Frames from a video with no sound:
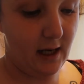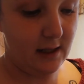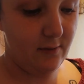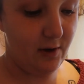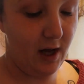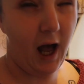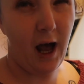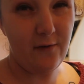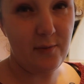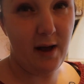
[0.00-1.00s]
I did about
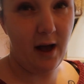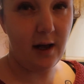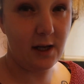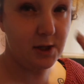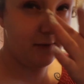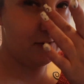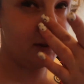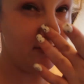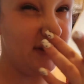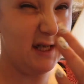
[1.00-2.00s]
half the package of
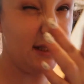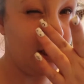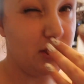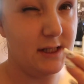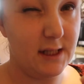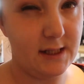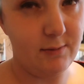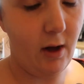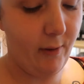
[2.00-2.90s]
frozen peas, like just the small